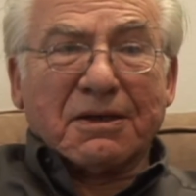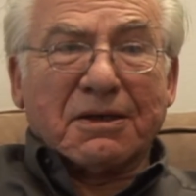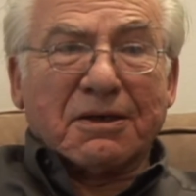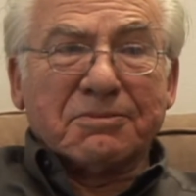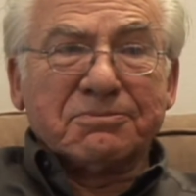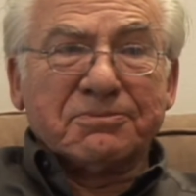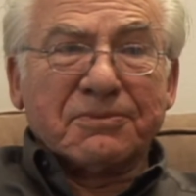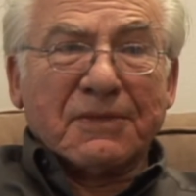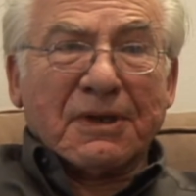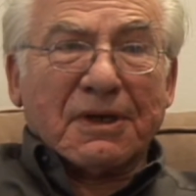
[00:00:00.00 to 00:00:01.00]
Um,
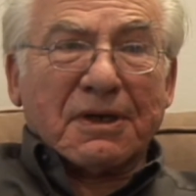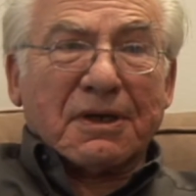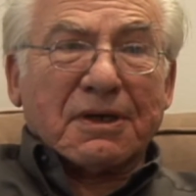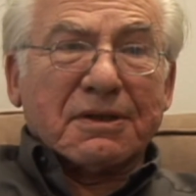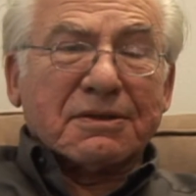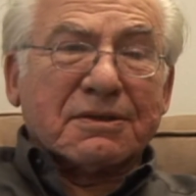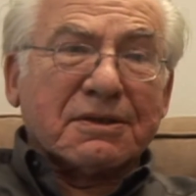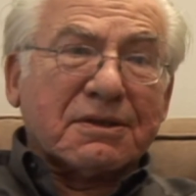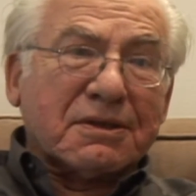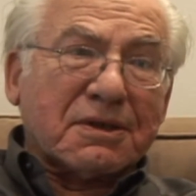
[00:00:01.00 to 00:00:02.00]

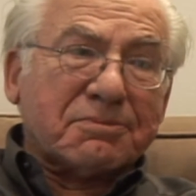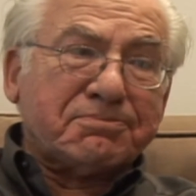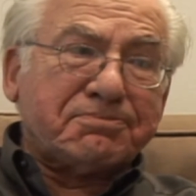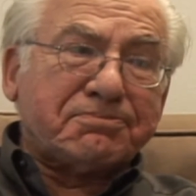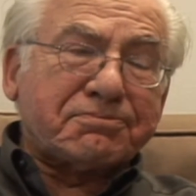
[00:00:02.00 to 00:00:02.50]
the um,